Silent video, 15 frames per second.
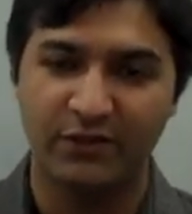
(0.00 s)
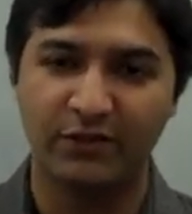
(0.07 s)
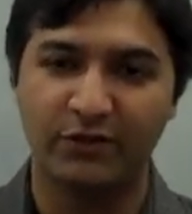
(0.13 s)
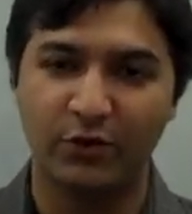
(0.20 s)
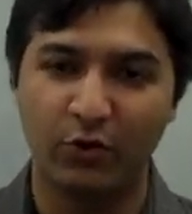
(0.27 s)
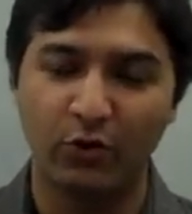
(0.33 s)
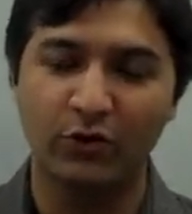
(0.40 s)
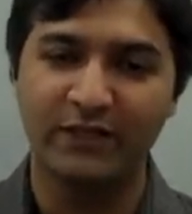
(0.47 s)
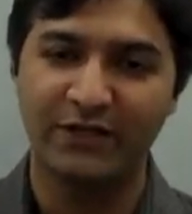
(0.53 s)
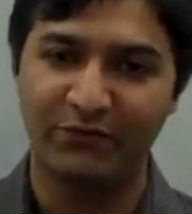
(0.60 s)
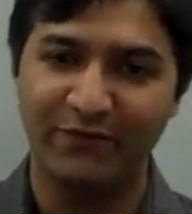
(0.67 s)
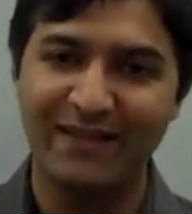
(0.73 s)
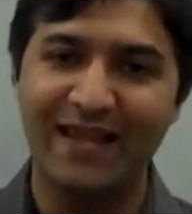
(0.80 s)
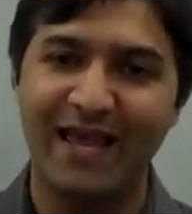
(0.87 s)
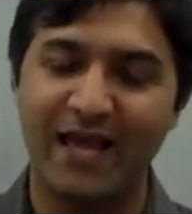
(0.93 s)
the goal that
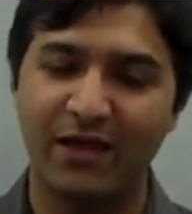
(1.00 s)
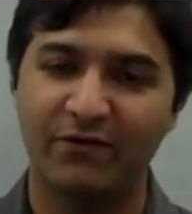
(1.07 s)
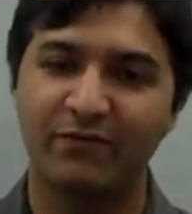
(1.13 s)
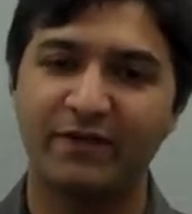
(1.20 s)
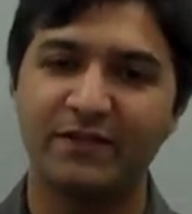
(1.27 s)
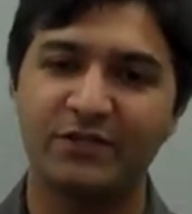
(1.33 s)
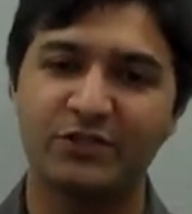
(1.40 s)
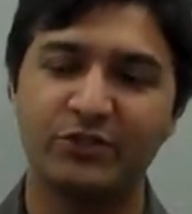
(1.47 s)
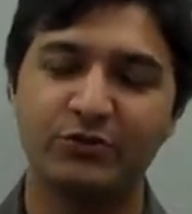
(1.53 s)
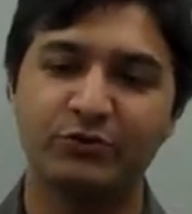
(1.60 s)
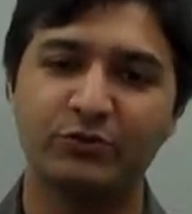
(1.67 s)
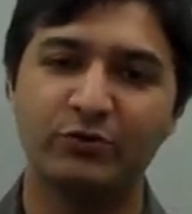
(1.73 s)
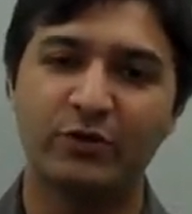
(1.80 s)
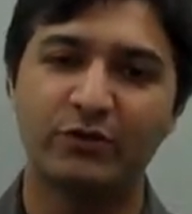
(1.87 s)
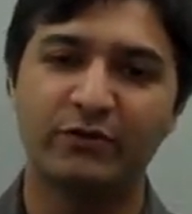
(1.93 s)
we have is to
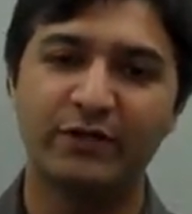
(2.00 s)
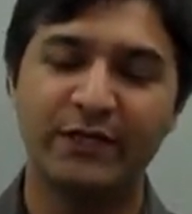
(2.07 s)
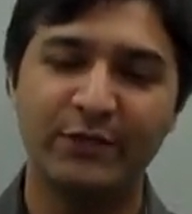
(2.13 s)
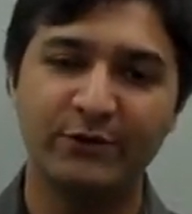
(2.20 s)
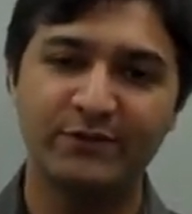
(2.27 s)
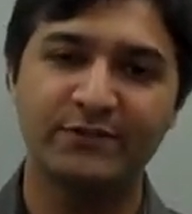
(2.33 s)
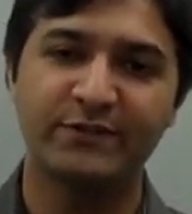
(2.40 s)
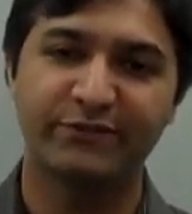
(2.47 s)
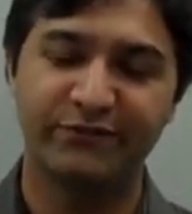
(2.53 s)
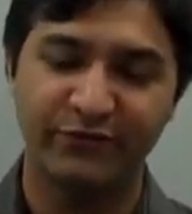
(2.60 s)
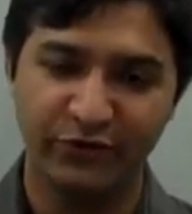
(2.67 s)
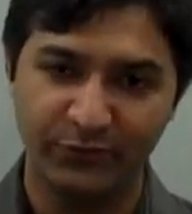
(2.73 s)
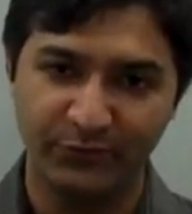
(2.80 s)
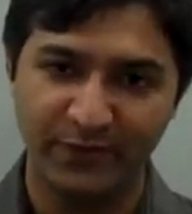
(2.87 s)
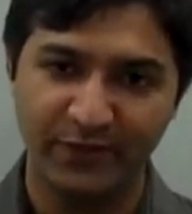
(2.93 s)
reduce the
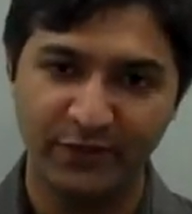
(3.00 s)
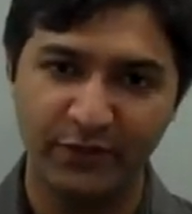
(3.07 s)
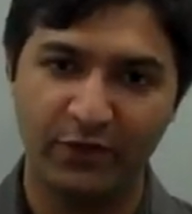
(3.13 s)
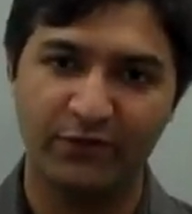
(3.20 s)
footprint